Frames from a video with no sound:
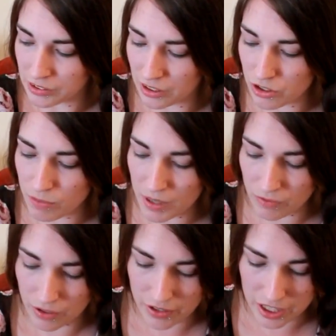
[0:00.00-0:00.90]
because you're being
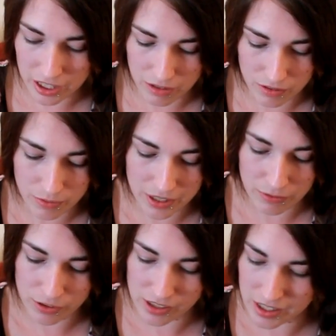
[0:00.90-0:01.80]
very cute and I want
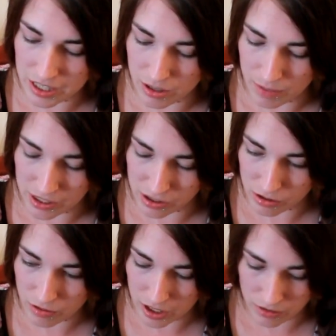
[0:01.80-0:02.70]
everyone to see you being so
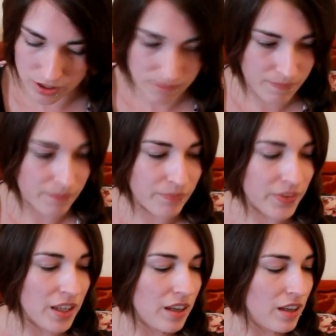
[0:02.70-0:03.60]
cute.
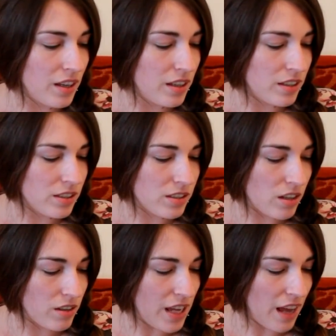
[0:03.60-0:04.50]

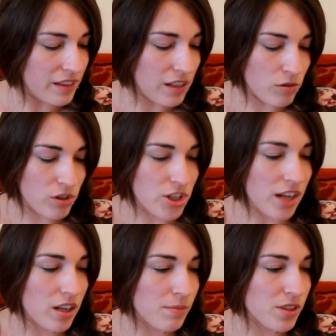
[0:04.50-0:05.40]
So yeah, and then all the
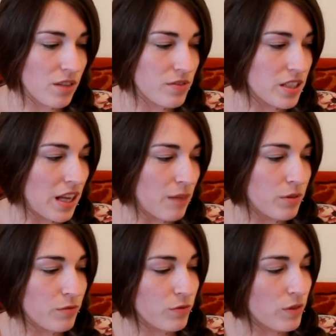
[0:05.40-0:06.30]
checkups after that were
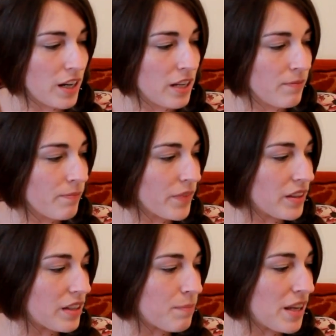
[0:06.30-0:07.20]
free, and
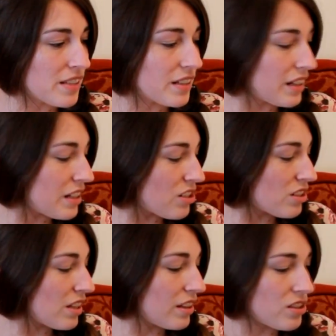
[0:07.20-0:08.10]
they basically just
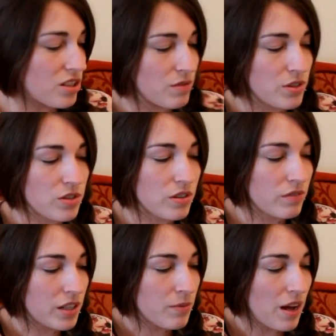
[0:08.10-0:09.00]
said that she was doing
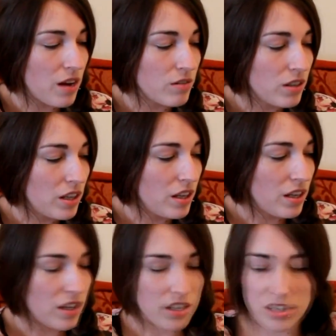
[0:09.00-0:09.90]
really well
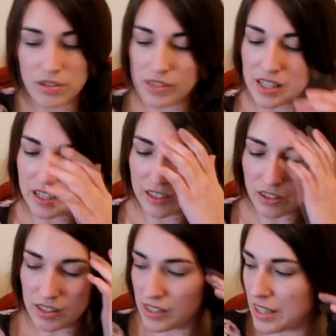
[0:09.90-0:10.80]
and she was healing
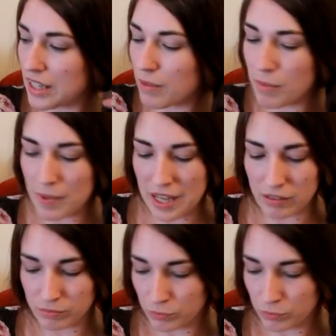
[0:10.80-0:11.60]
nicely. Come up here.